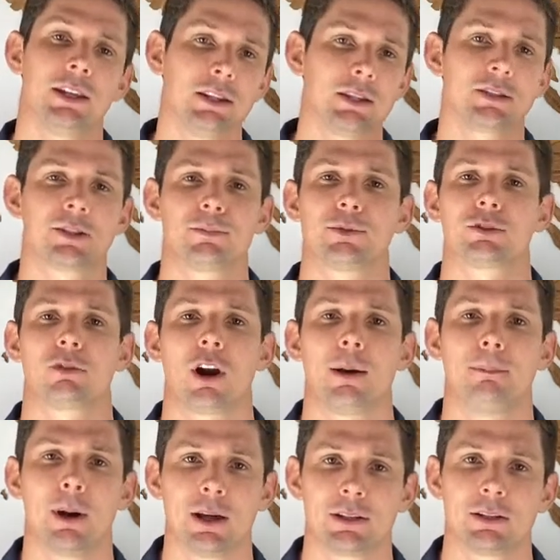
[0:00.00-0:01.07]
hit the subscribe
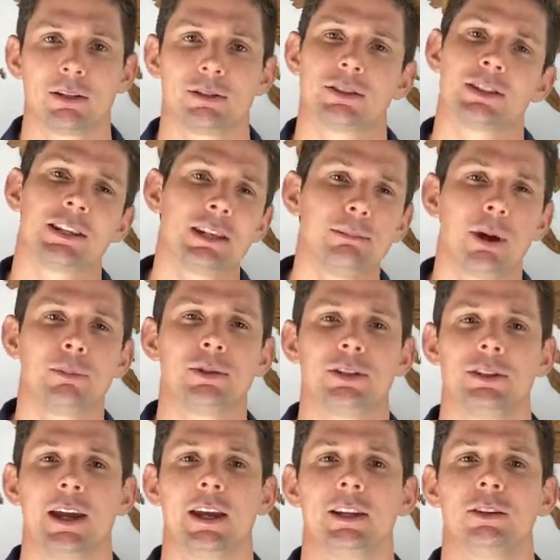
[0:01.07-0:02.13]
button to keep up to
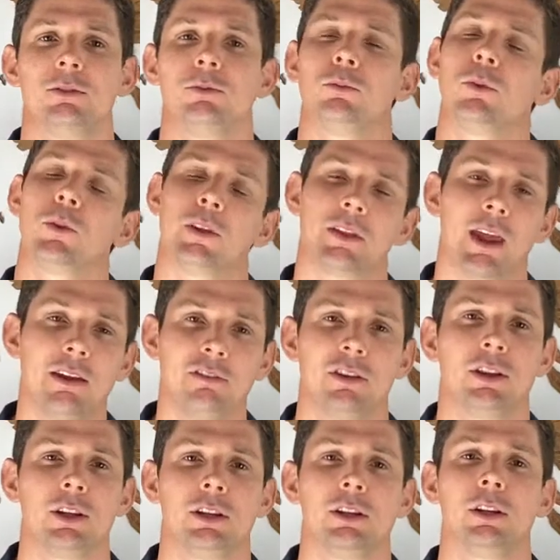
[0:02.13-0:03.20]
date with
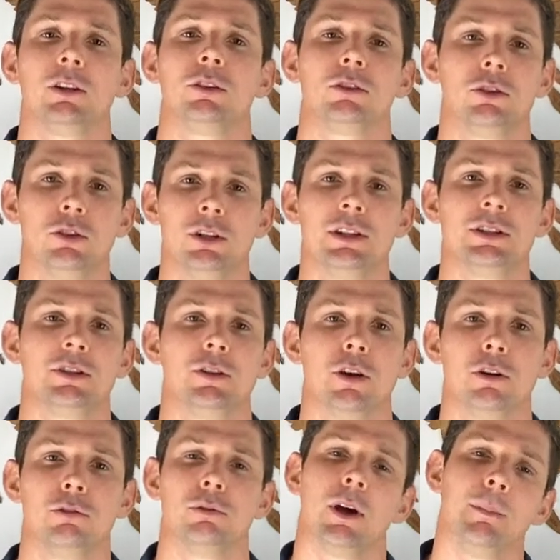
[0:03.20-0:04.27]
everything you need to
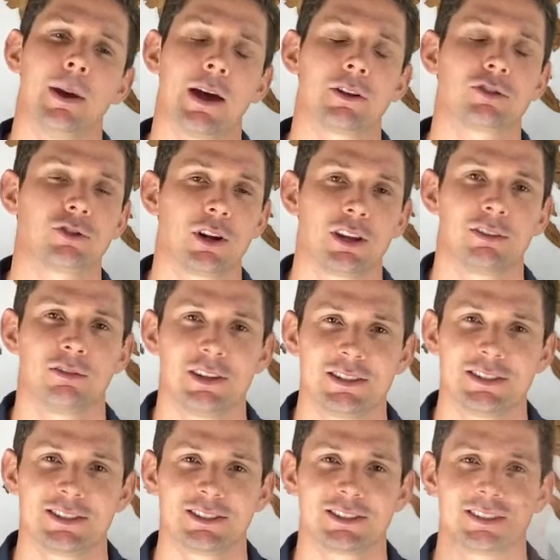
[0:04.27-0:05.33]
know about Australian
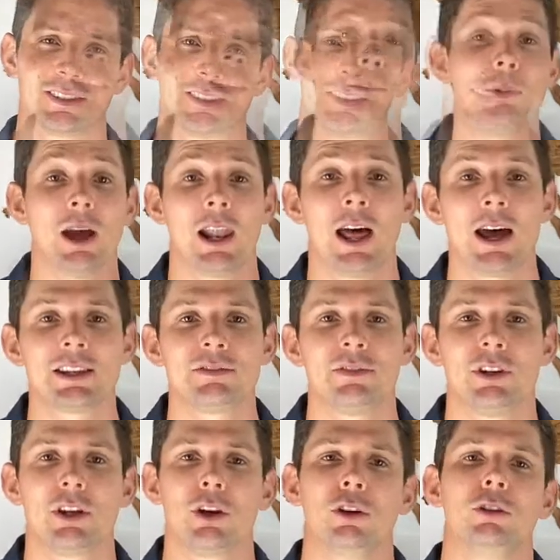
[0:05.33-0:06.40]
visas. In my last
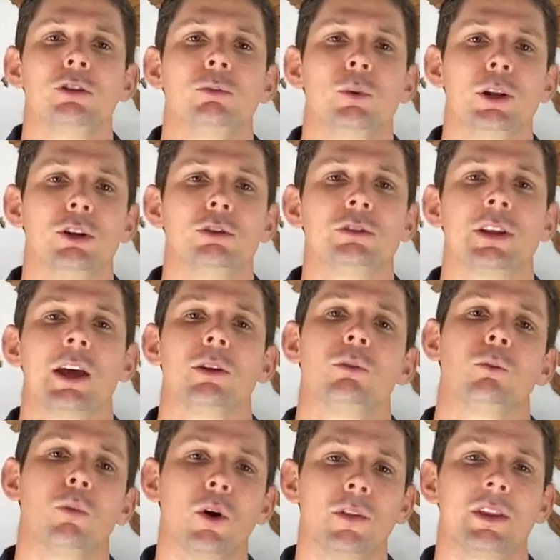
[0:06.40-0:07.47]
video, we looked at
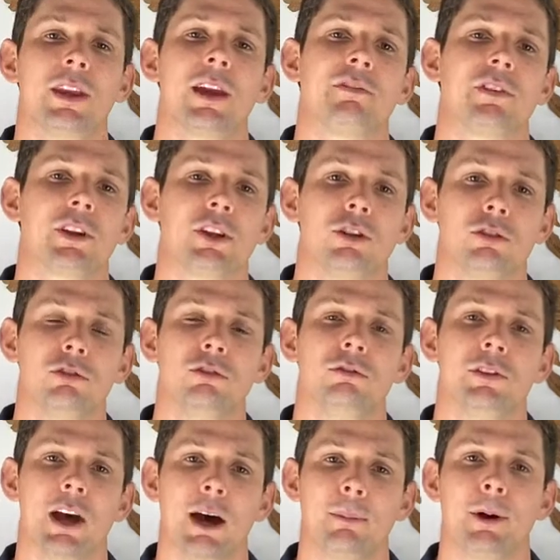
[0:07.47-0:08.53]
what the FNQ
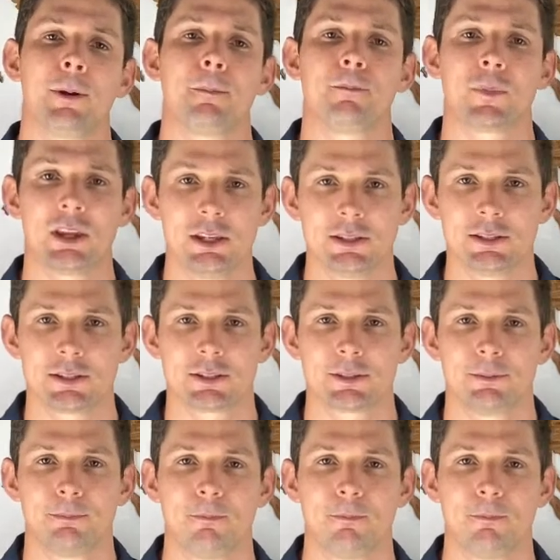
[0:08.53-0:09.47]
DAMA is.